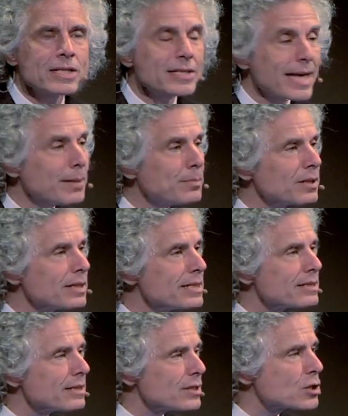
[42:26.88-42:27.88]
example
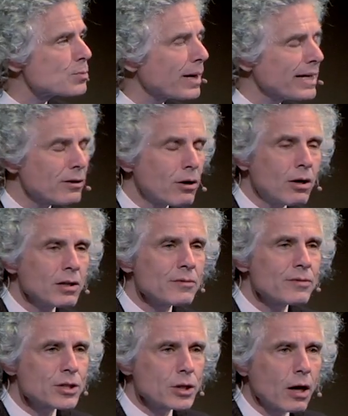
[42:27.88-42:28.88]
is that despite all of
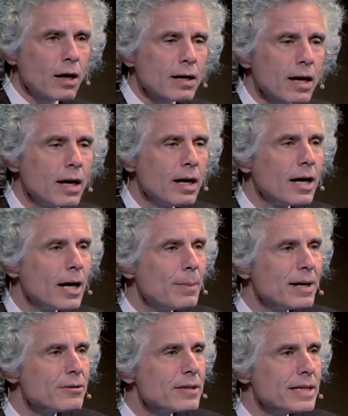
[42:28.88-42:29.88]
the talk
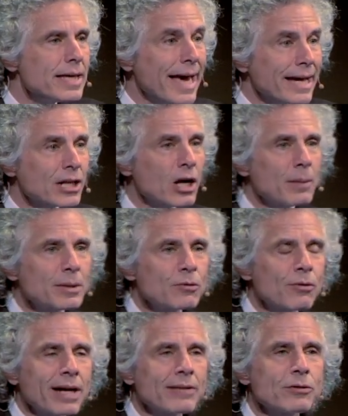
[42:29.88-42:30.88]
about the economic
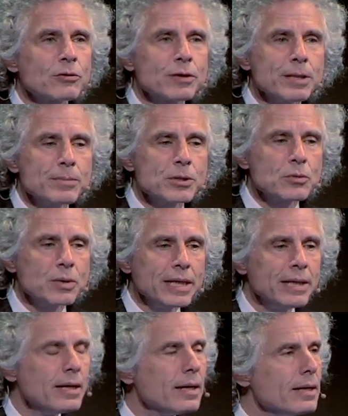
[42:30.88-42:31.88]
rivalry
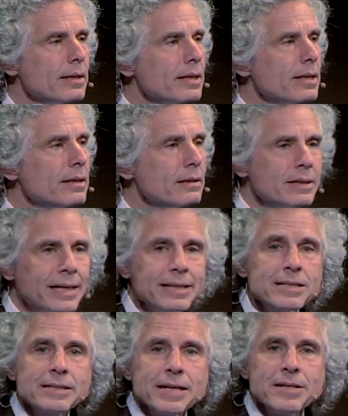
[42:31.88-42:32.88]
between the United
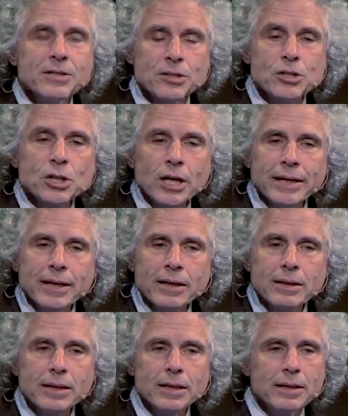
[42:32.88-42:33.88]
States and China,
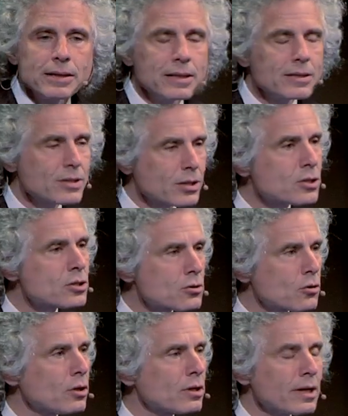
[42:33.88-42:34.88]
it is
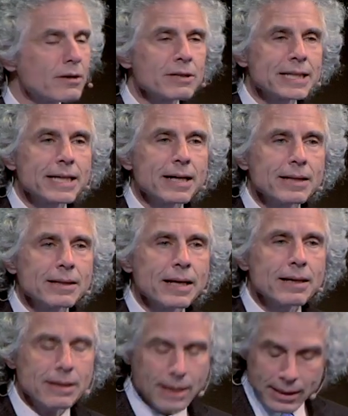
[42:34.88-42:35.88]
extraordinarily
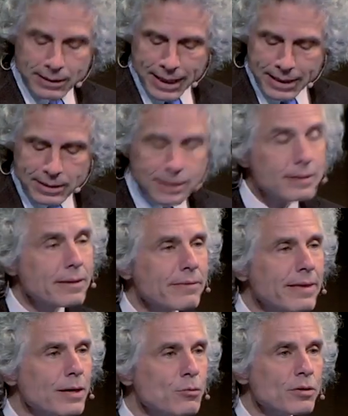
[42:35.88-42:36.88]
unlikely that
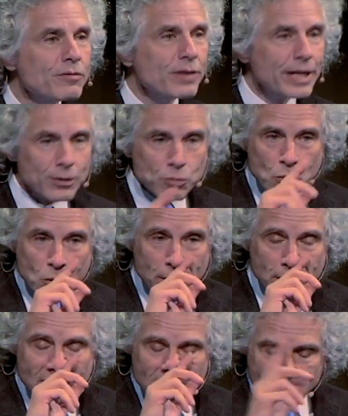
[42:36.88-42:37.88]
they will fight a
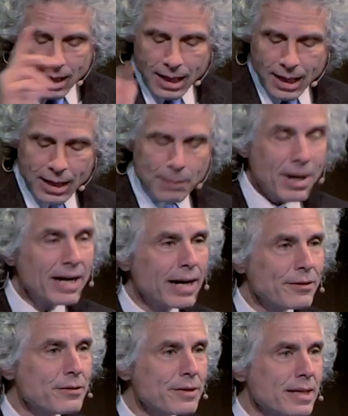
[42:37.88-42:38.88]
war. Among
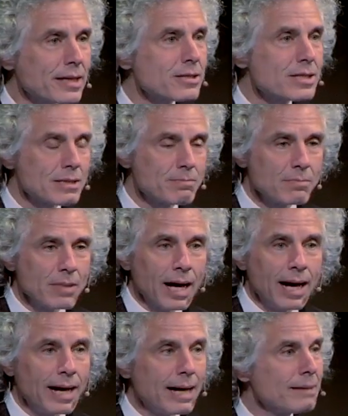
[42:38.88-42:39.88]
other things,
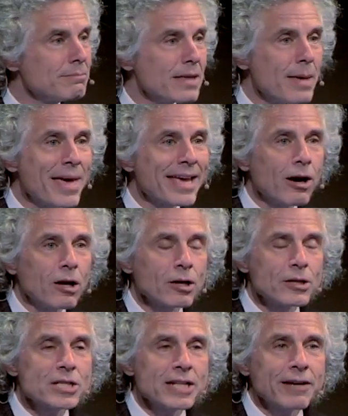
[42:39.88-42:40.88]
they make all
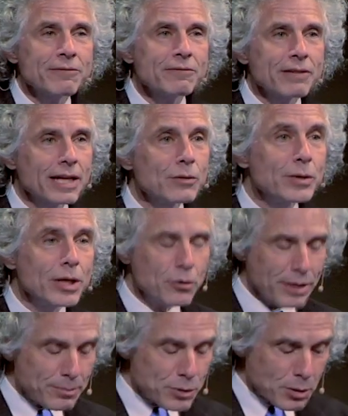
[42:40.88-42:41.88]
our stuff, and we owe
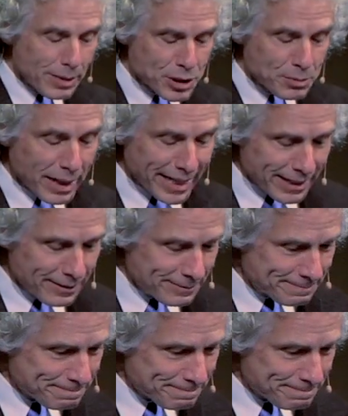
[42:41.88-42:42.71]
them too much money.